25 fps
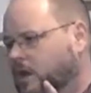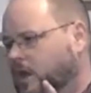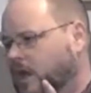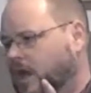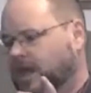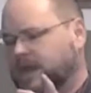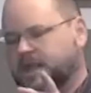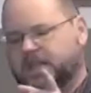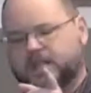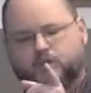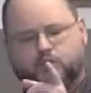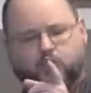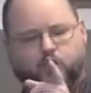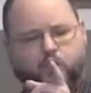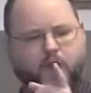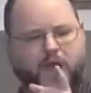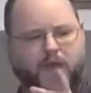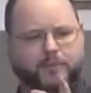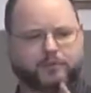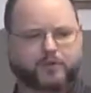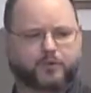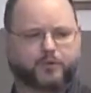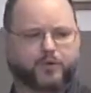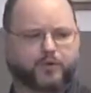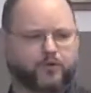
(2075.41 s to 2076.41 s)
And he
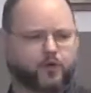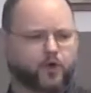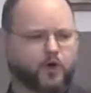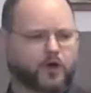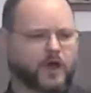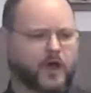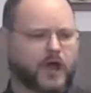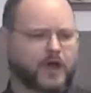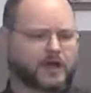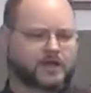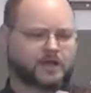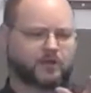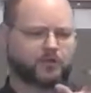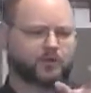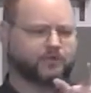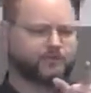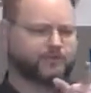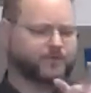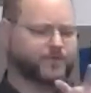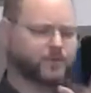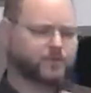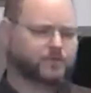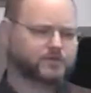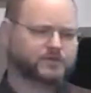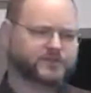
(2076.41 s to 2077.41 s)
wept before God. He
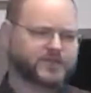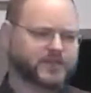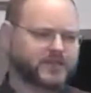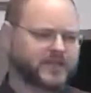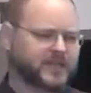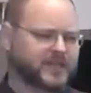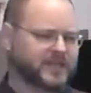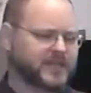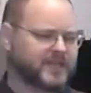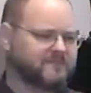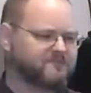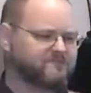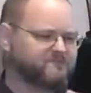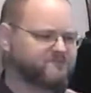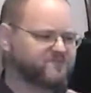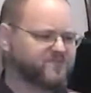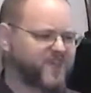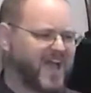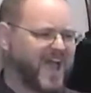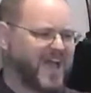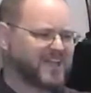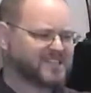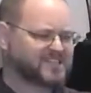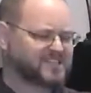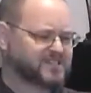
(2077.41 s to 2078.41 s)
refused to eat. He
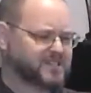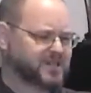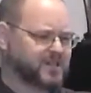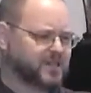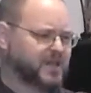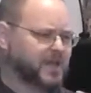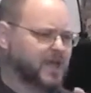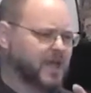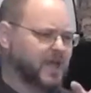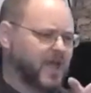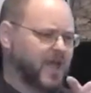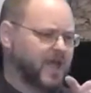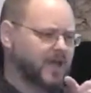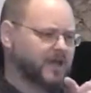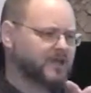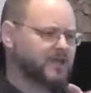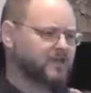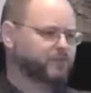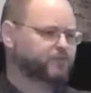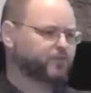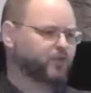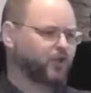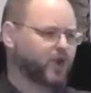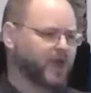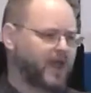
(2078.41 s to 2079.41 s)
fasted and
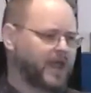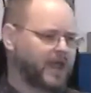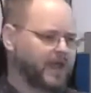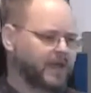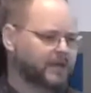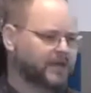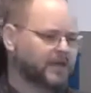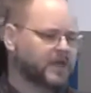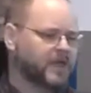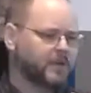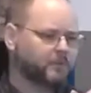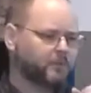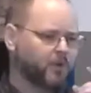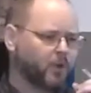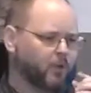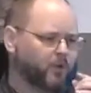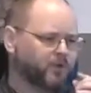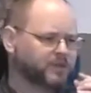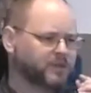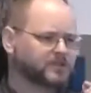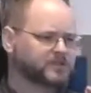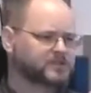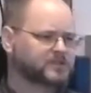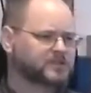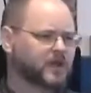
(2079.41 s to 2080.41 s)
he prayed. But
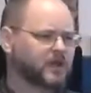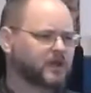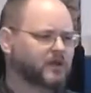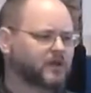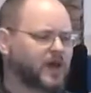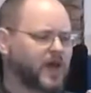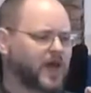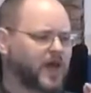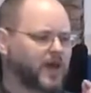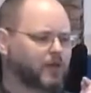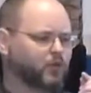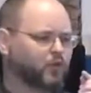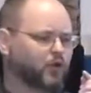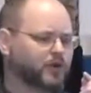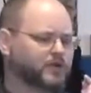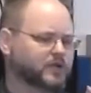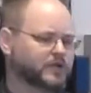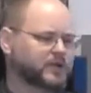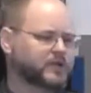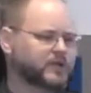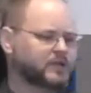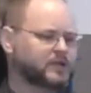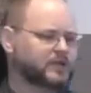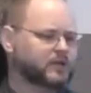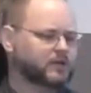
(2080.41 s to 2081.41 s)
when the son died, what did
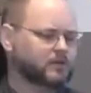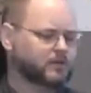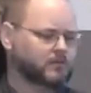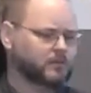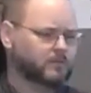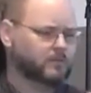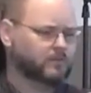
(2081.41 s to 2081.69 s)
he do?